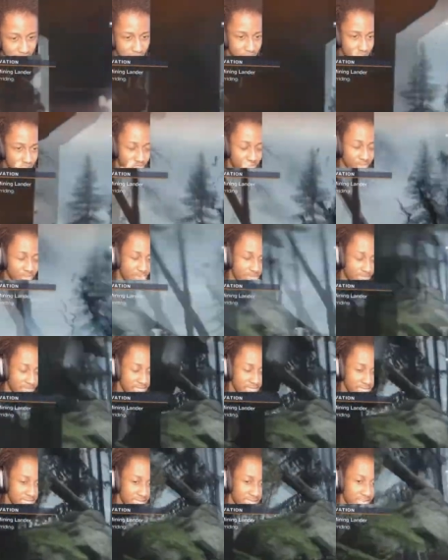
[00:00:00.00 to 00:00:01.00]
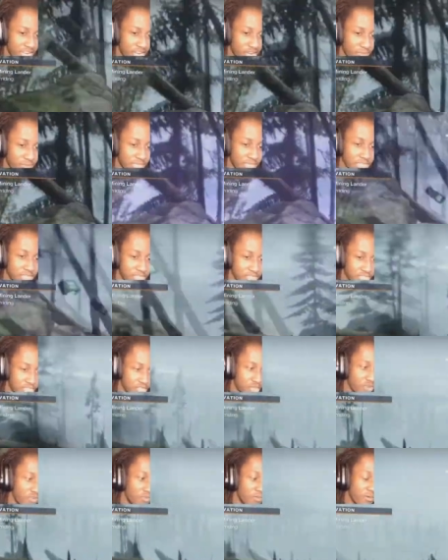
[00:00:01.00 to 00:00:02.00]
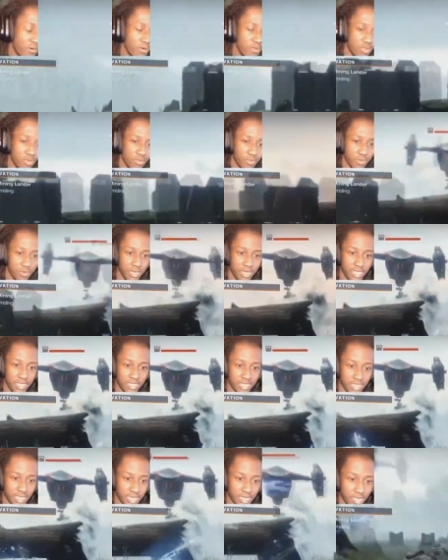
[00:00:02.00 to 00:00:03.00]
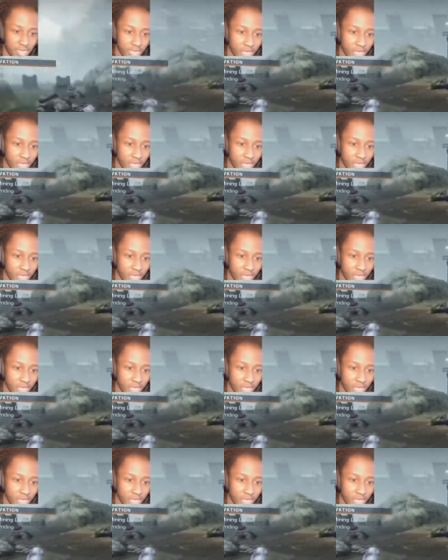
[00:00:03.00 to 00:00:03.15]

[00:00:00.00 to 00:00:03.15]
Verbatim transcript: you being in the air because you're so vulnerable in the air.